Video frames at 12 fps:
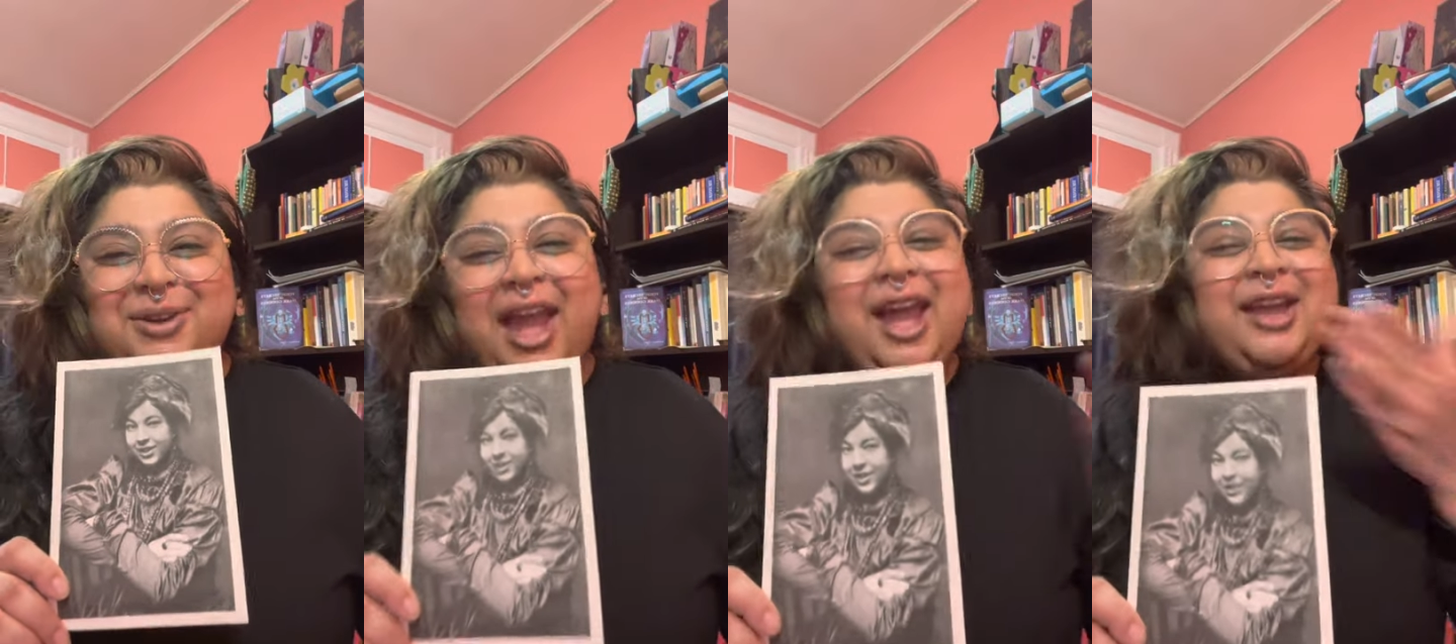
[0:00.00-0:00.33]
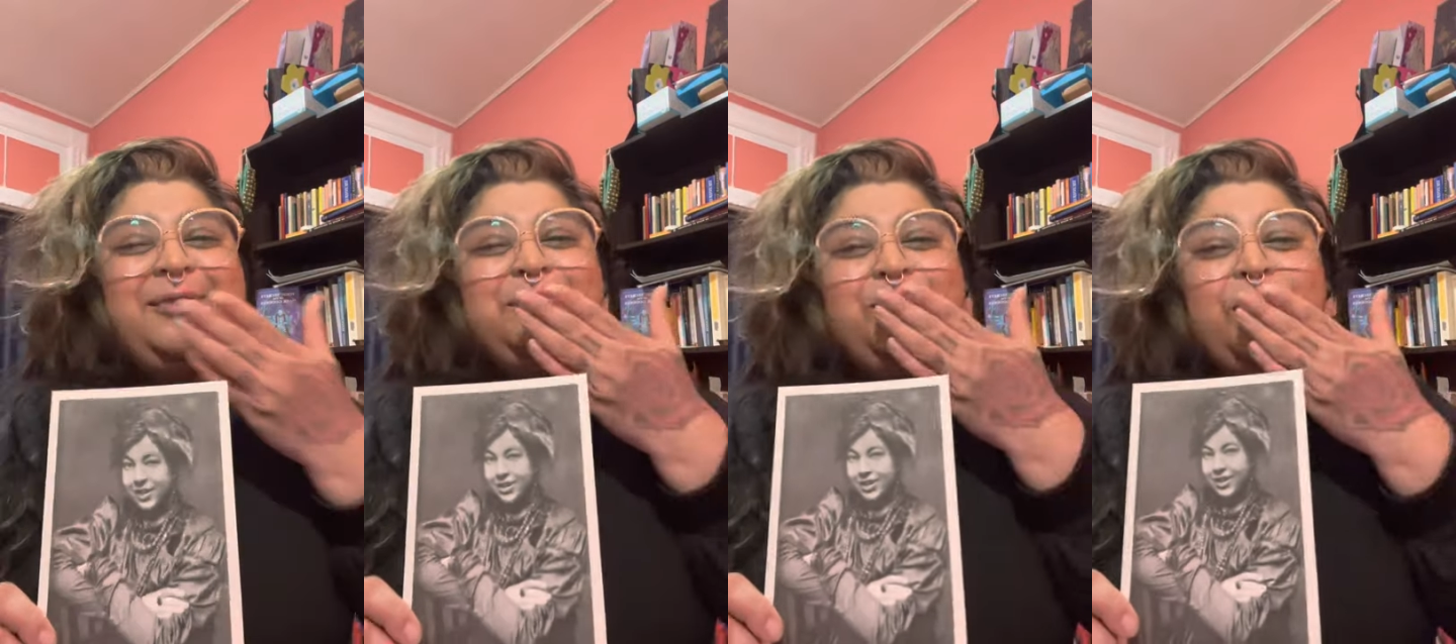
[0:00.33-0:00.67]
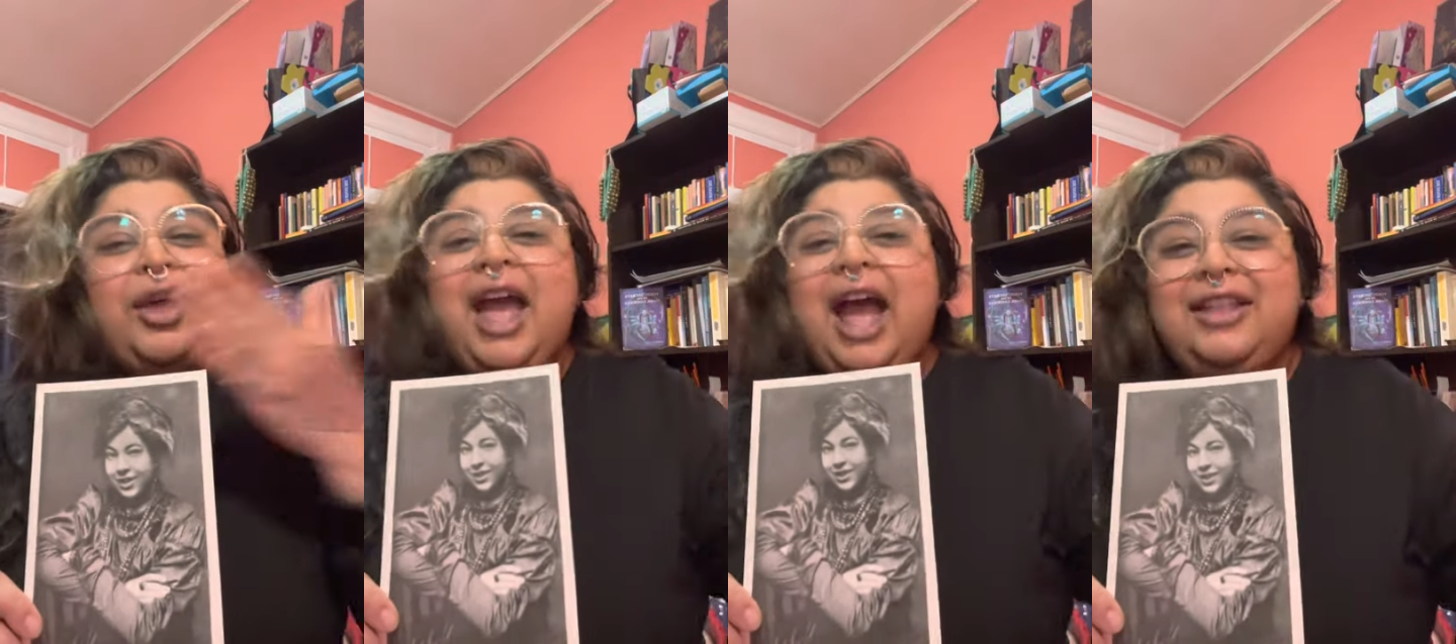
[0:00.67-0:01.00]
okay?
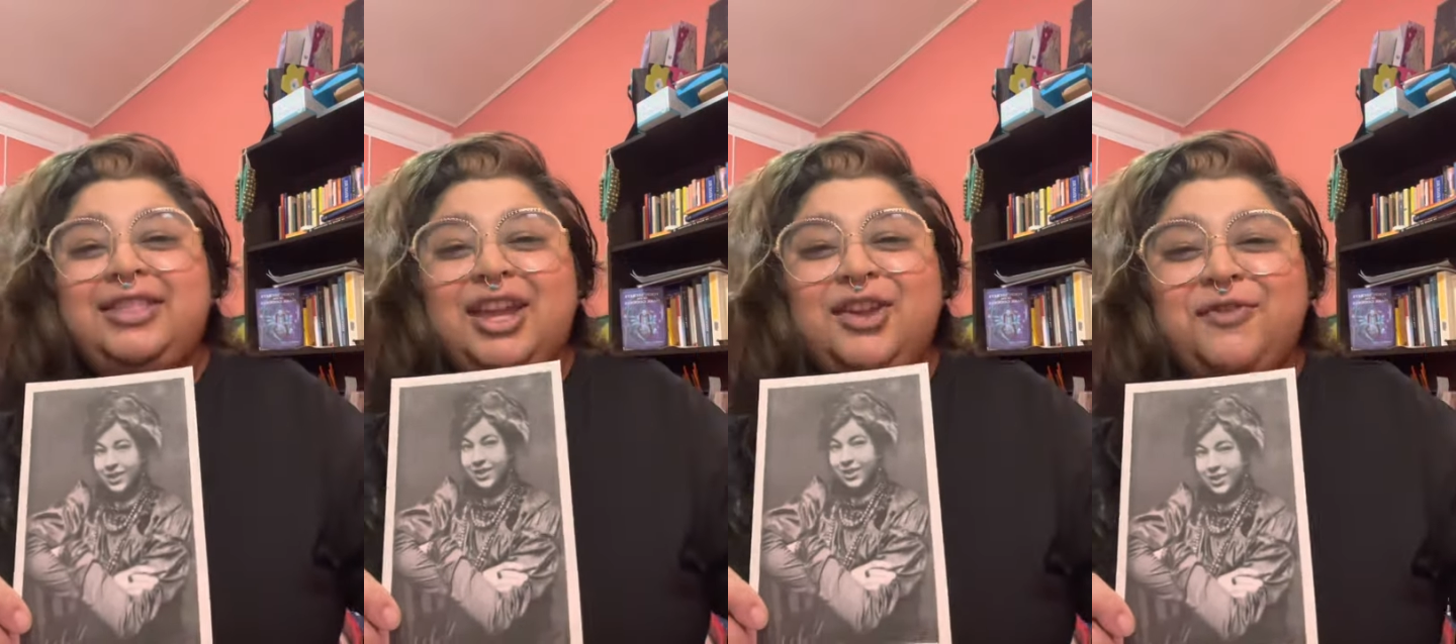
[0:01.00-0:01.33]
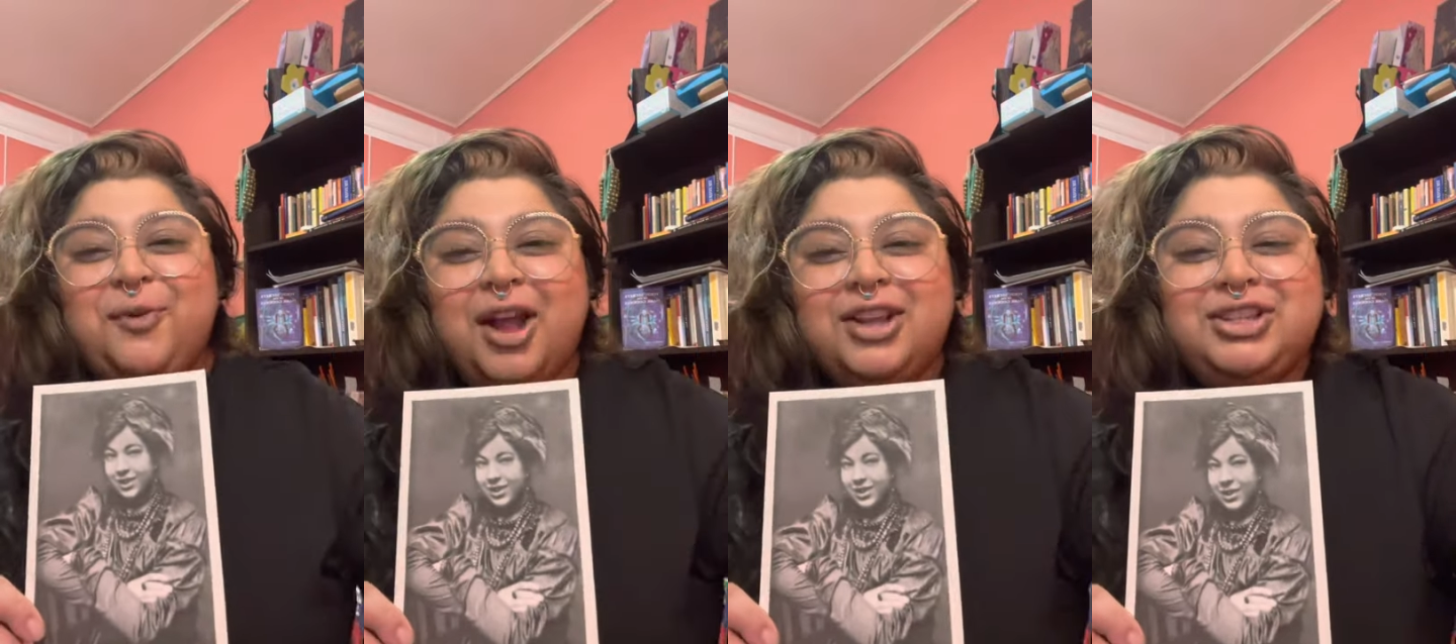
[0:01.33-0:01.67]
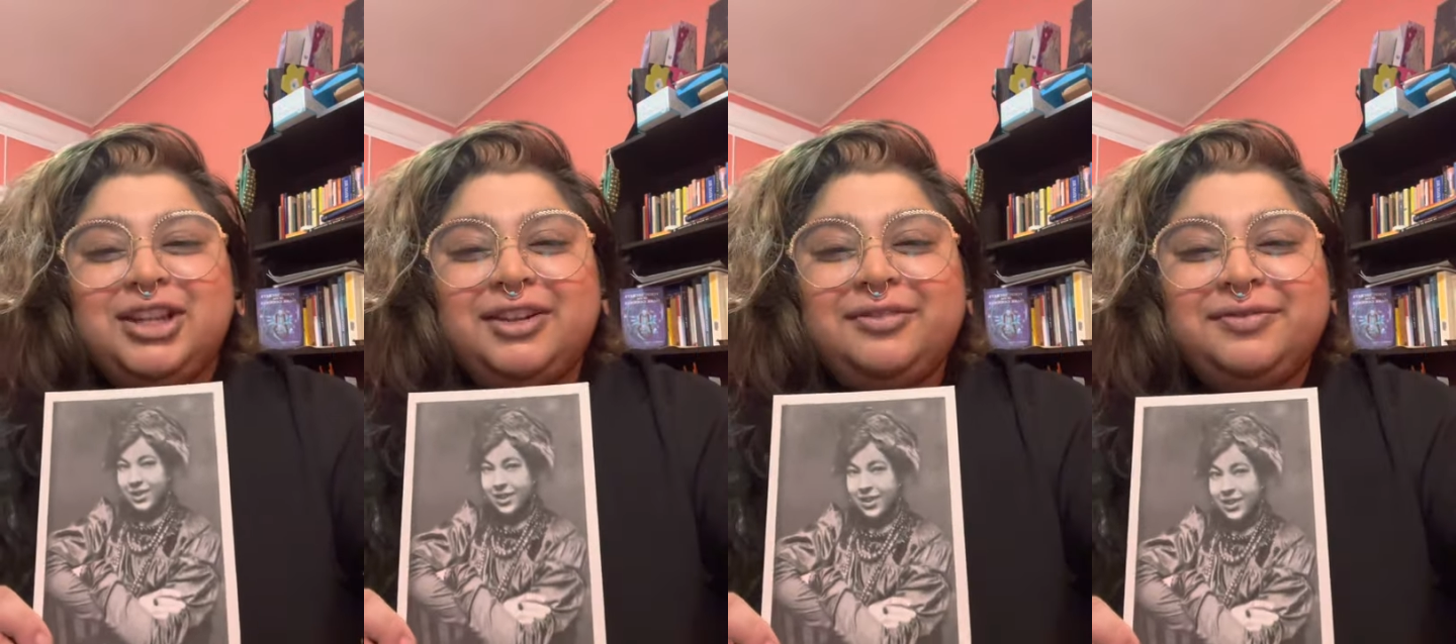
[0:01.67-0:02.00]
And thank you for
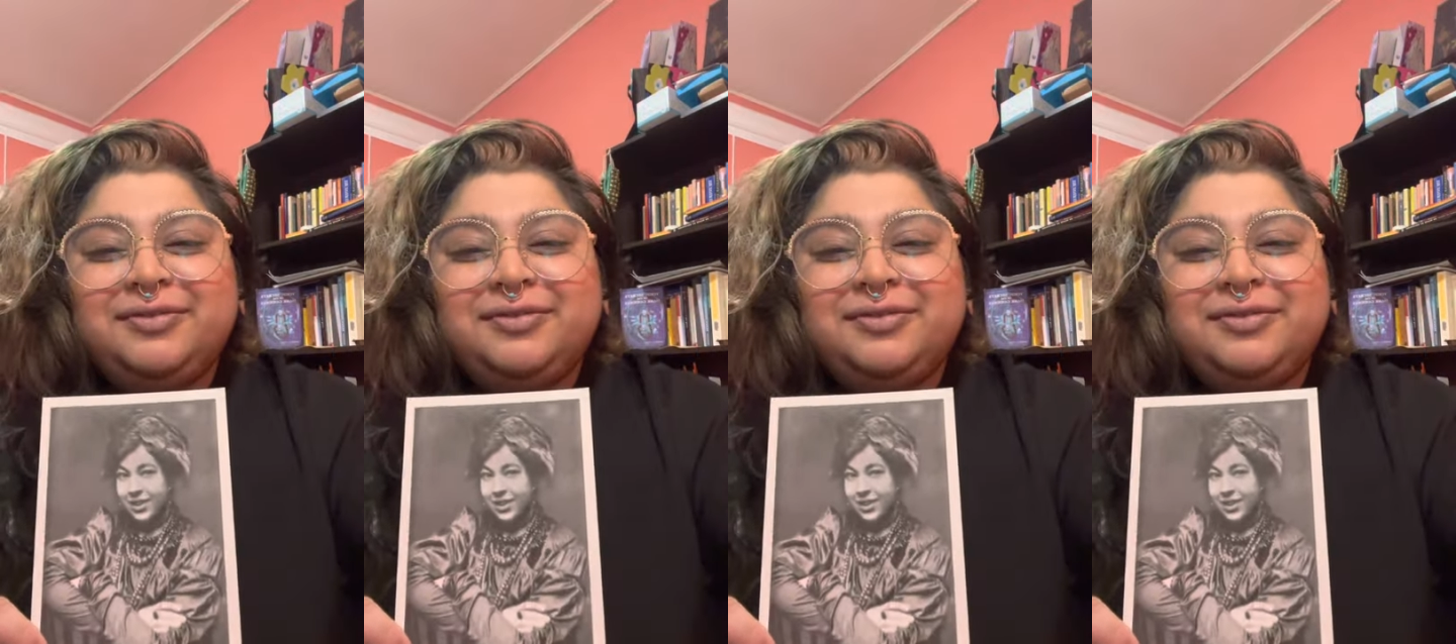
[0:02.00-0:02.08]
watching.